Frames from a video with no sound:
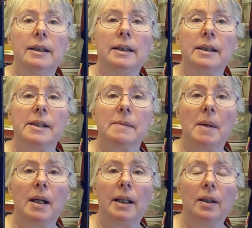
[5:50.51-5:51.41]
This is
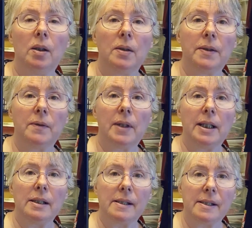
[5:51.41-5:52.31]
my Lord of the
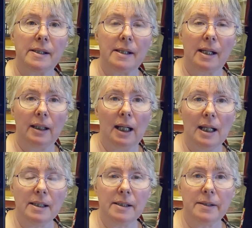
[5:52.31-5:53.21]
Rings stained
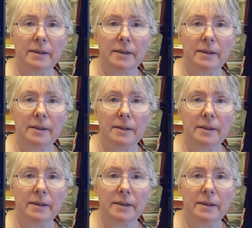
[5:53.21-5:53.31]
glass.